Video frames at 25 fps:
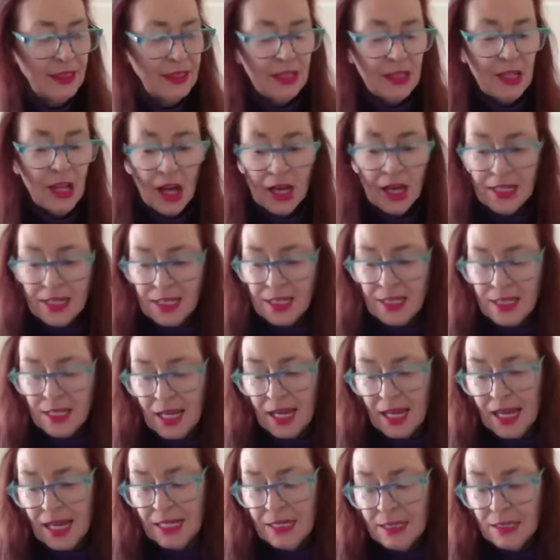90
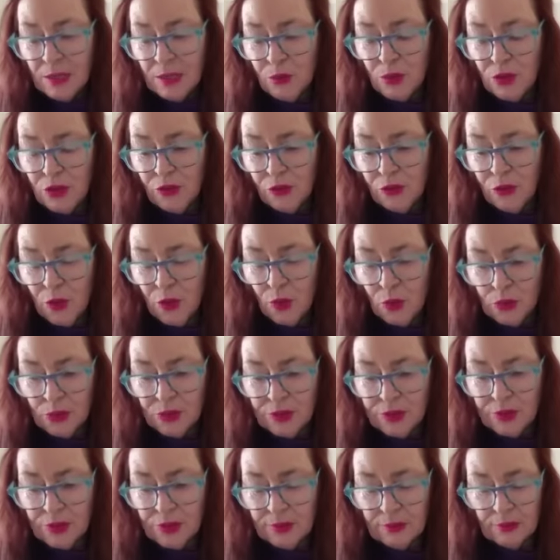days, which of
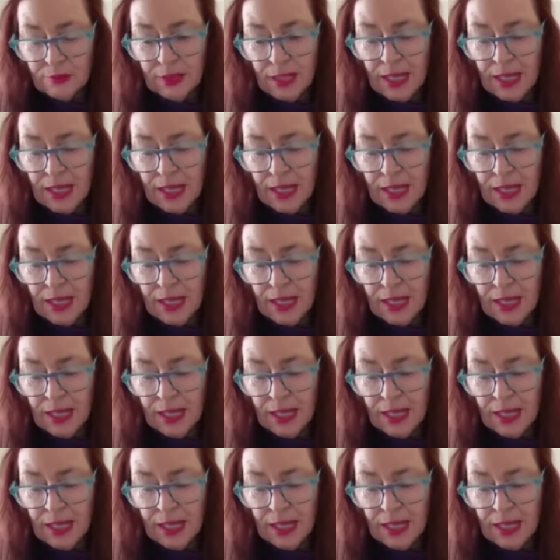course